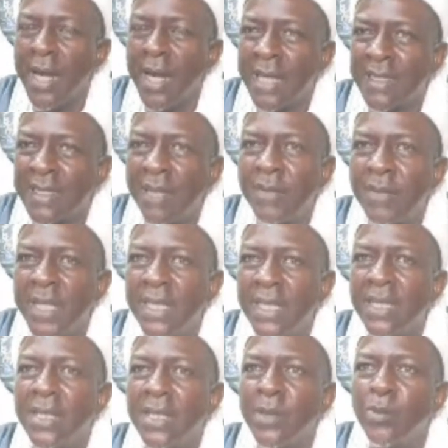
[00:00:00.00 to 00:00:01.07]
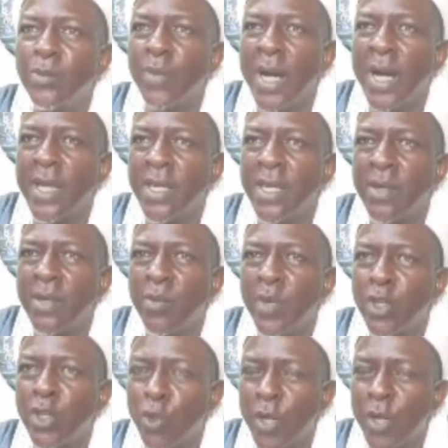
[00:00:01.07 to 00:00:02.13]
accepted by
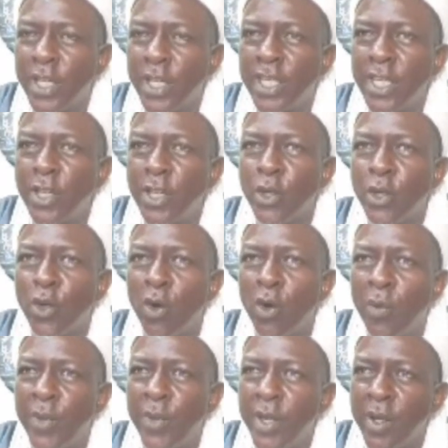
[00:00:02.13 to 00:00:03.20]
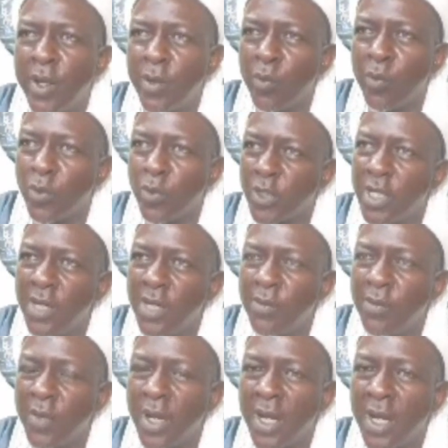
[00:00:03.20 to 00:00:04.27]
majority of the
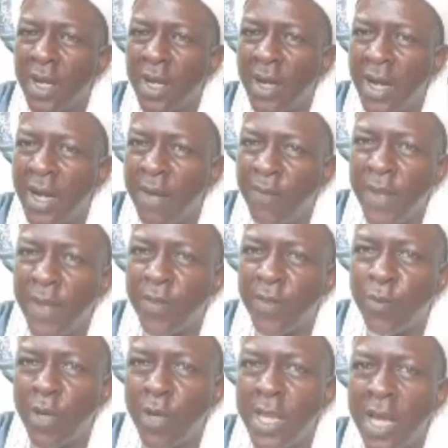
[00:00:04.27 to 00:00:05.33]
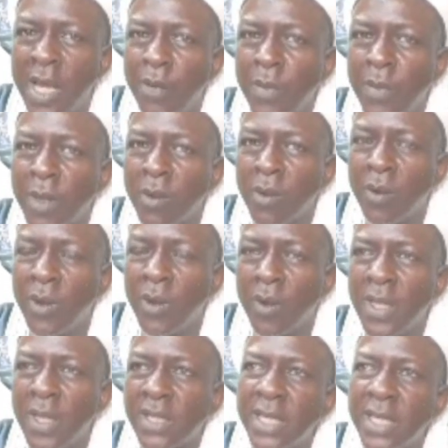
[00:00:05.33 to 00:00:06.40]
Muslim faithful here. On the
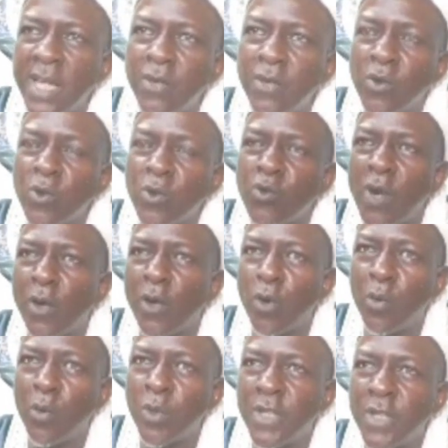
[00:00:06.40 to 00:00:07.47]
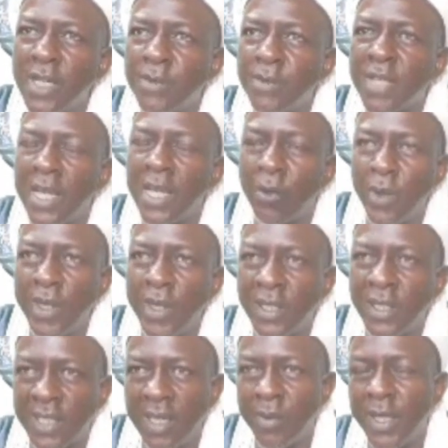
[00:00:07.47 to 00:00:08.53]
other side, those who are not Muslims, like when they
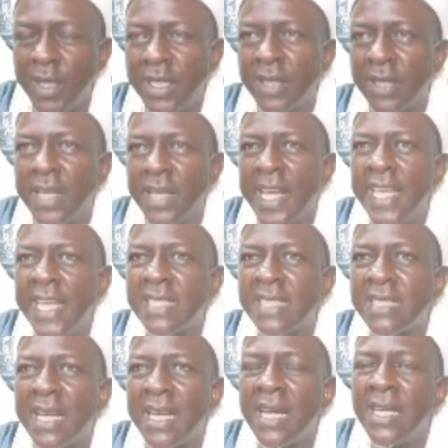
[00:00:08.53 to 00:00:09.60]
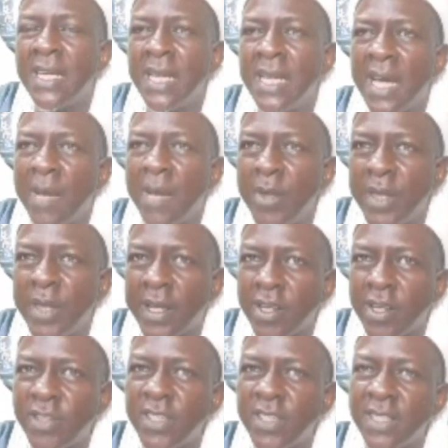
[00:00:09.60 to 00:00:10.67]
celebrated their Easter, the
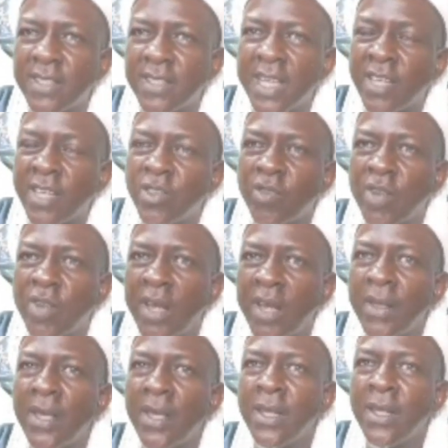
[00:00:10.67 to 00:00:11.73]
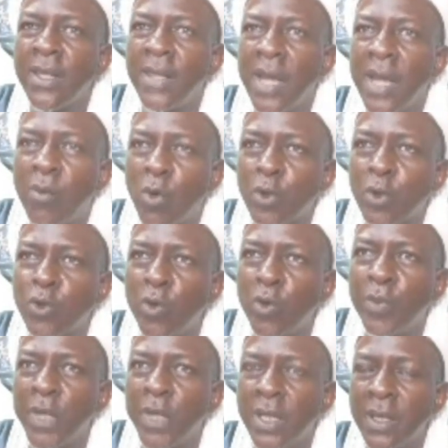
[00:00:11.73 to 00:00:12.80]
Christians, etc., they have also
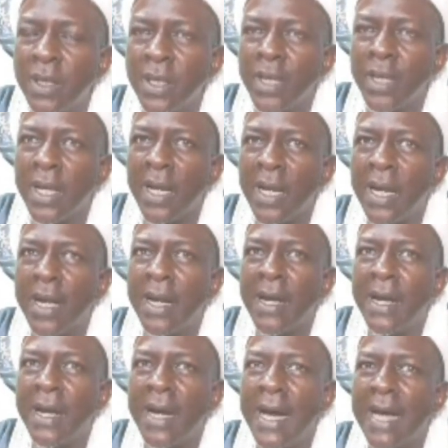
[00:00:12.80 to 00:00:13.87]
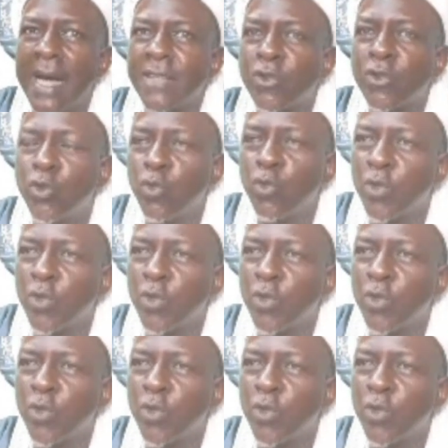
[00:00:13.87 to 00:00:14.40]
been asked to do